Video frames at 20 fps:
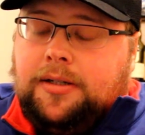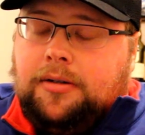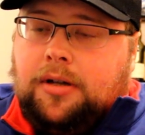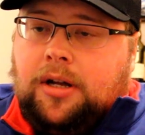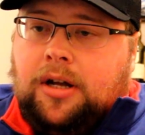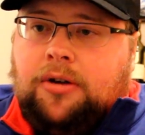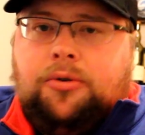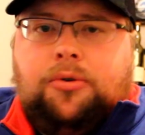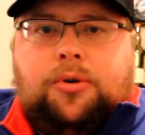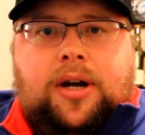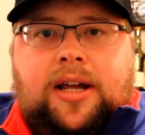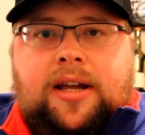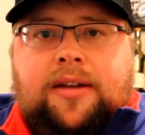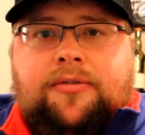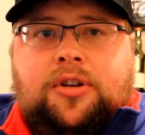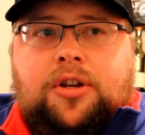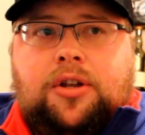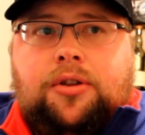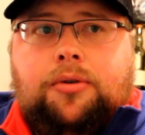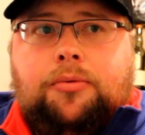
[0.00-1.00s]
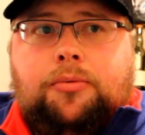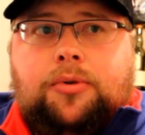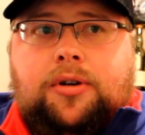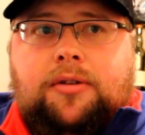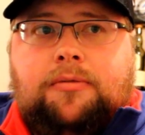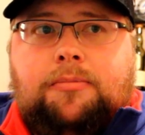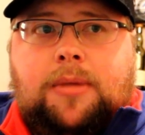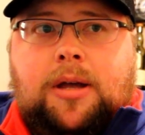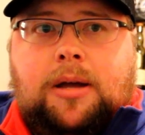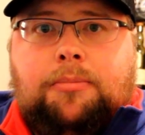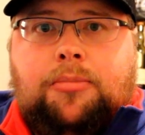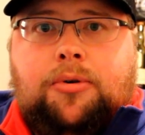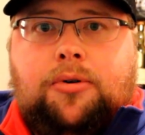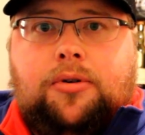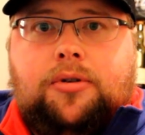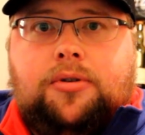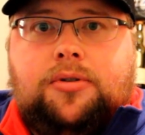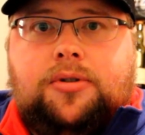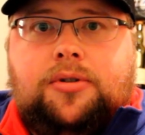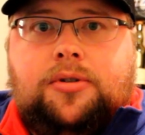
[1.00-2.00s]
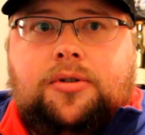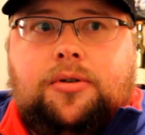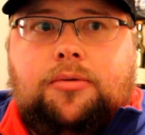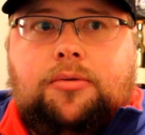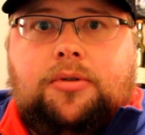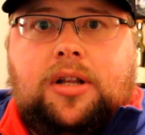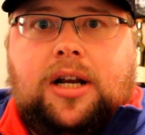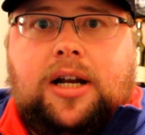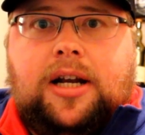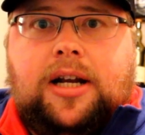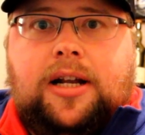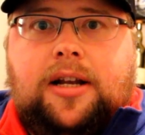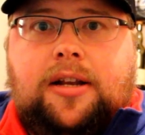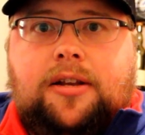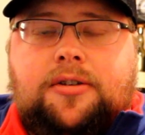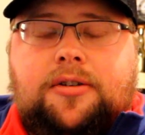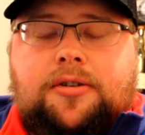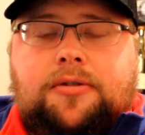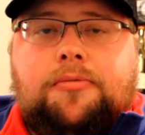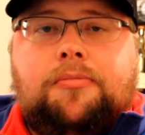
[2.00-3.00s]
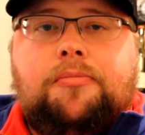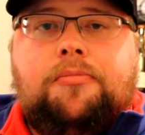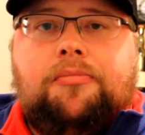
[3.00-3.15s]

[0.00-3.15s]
I have another one of Matt Porter's too that I gotta do.